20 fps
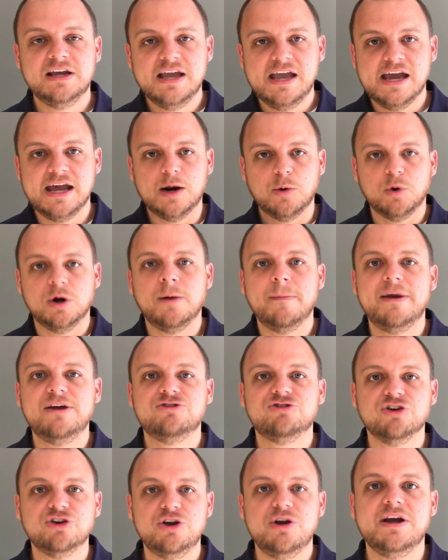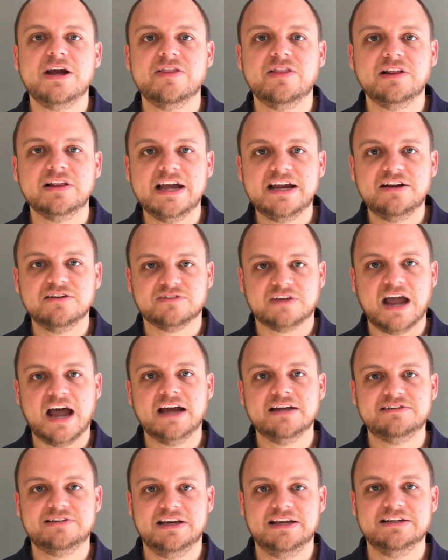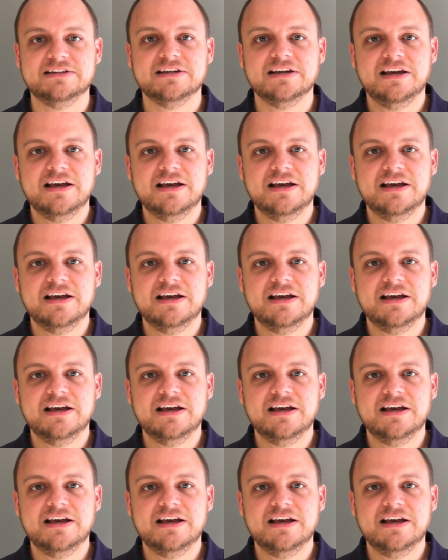and I want to make sure you get the latest content.